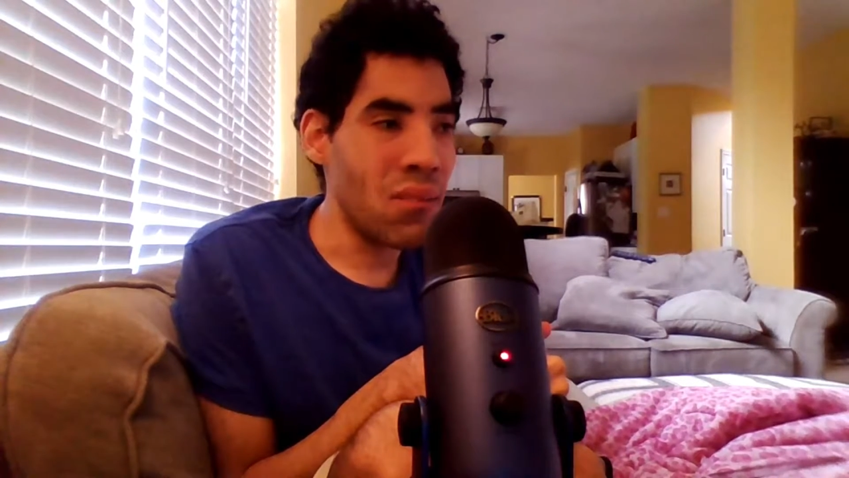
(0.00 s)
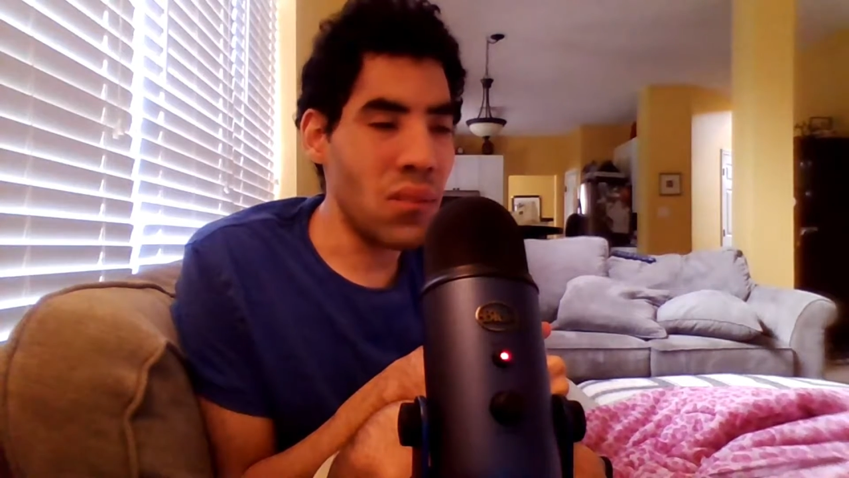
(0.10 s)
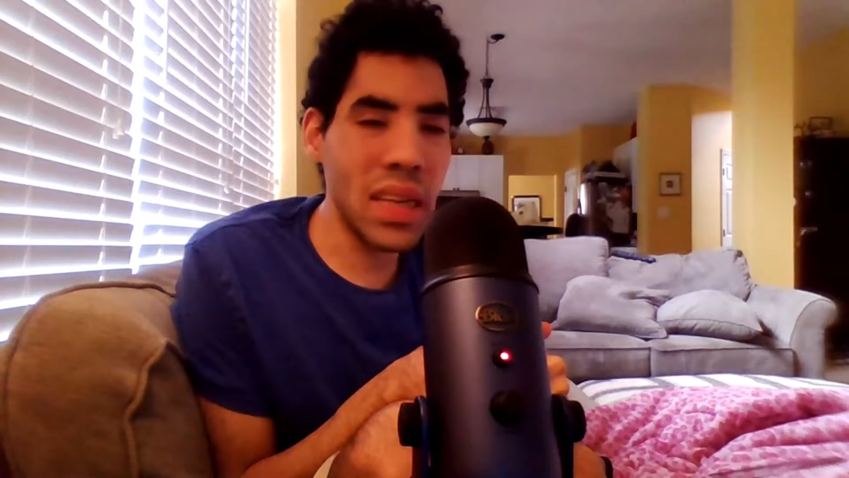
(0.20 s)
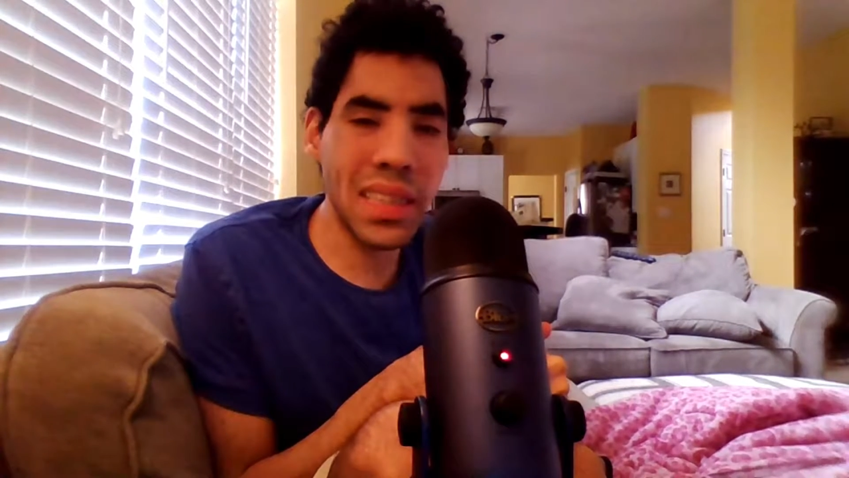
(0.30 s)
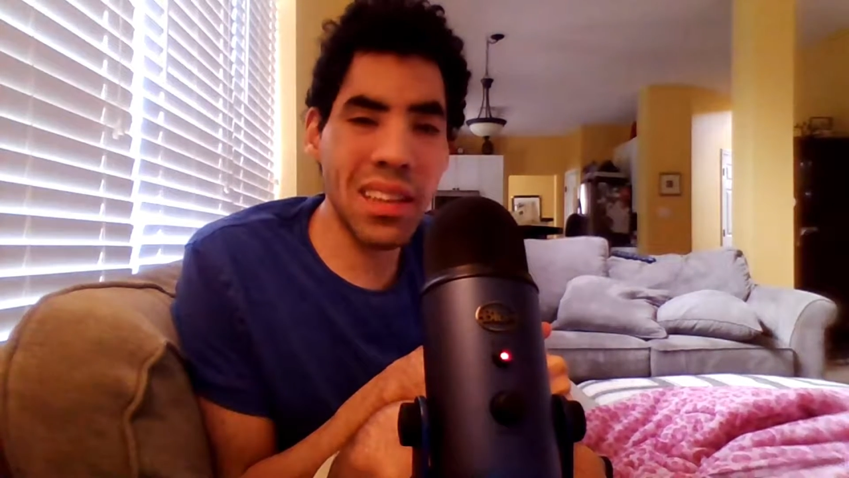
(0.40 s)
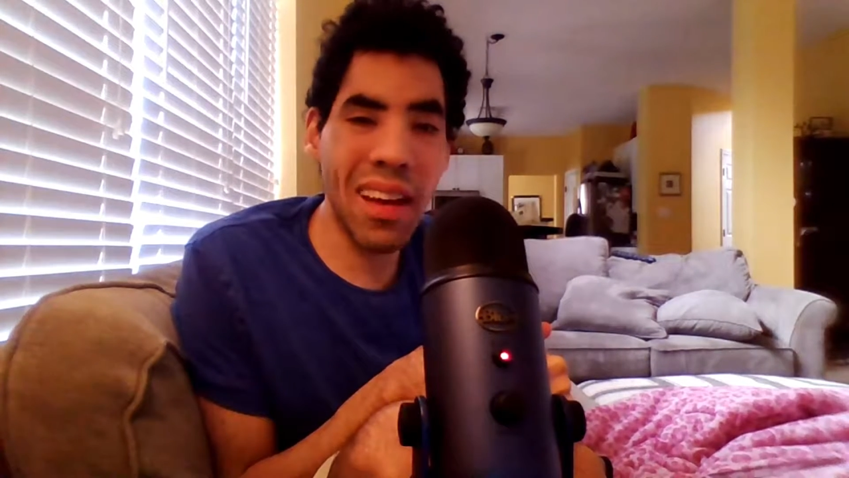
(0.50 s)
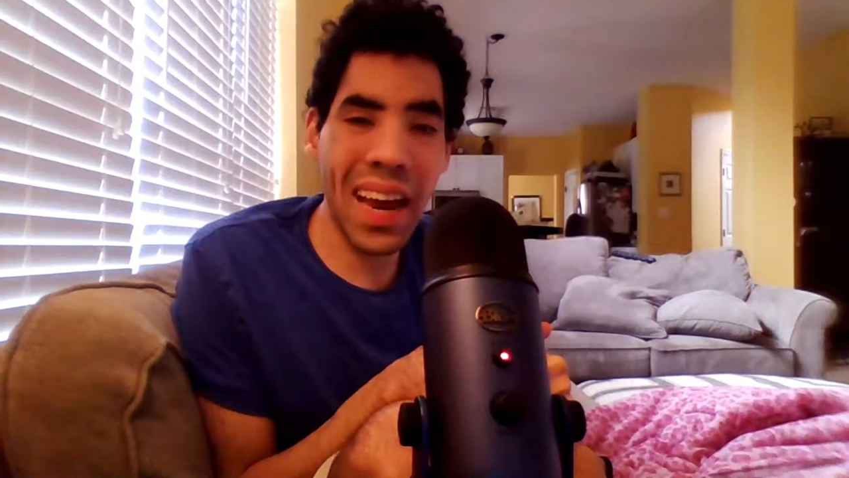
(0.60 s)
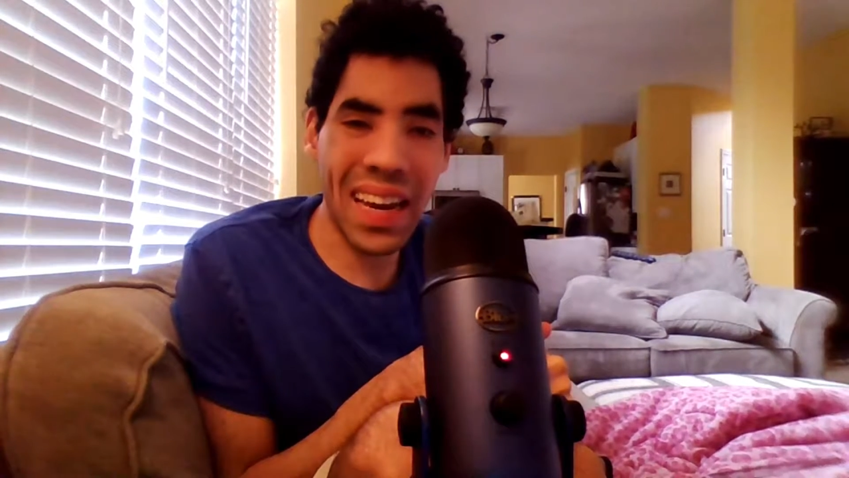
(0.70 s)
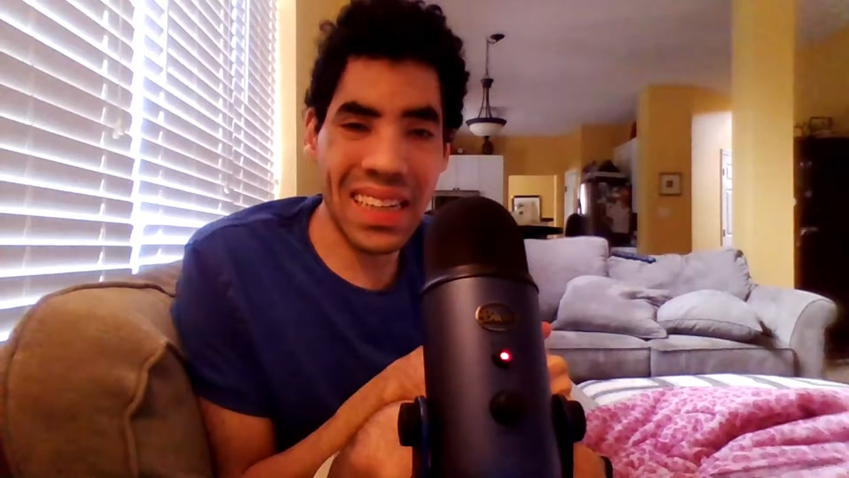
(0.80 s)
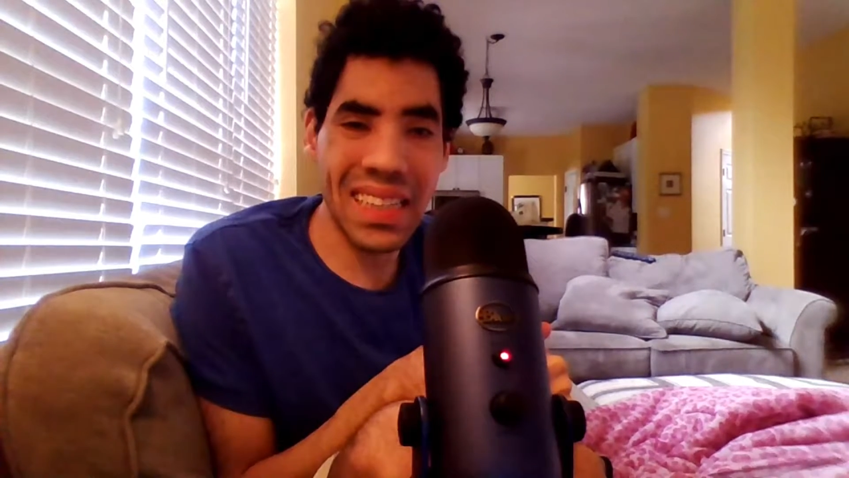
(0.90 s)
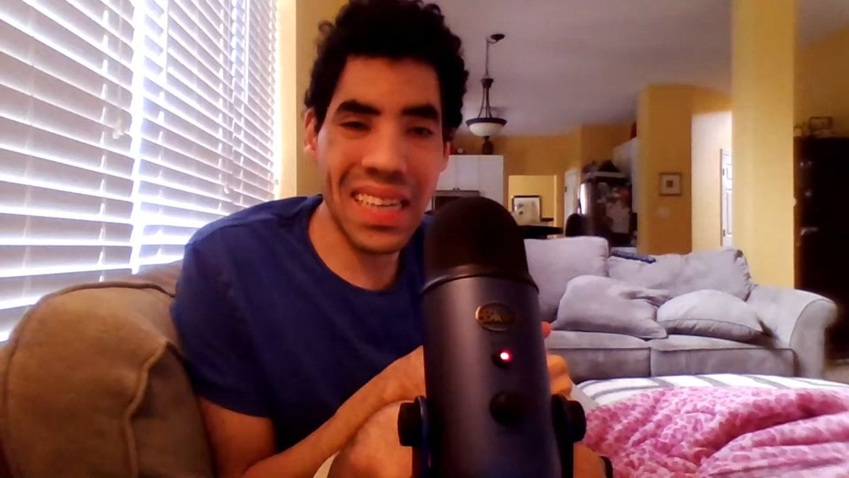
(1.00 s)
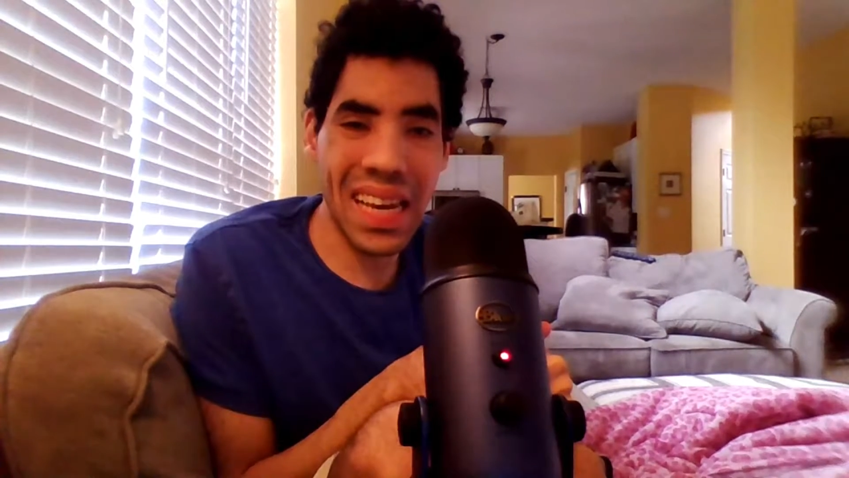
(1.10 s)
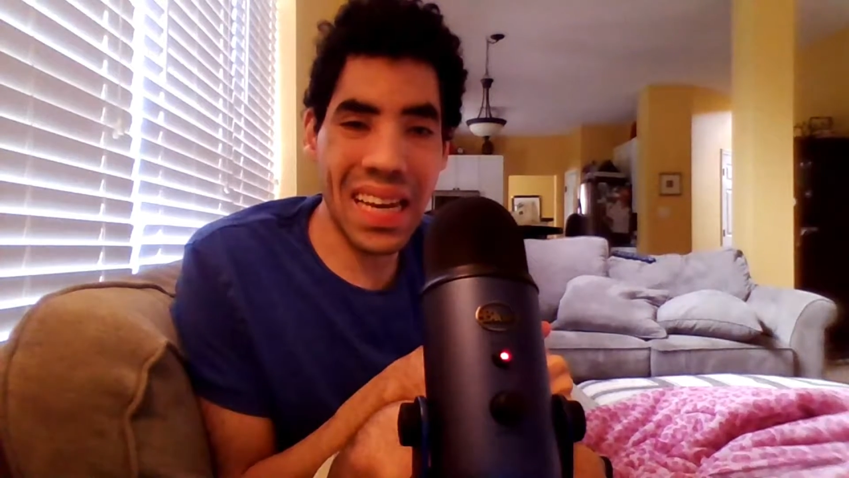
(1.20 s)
Mr. X,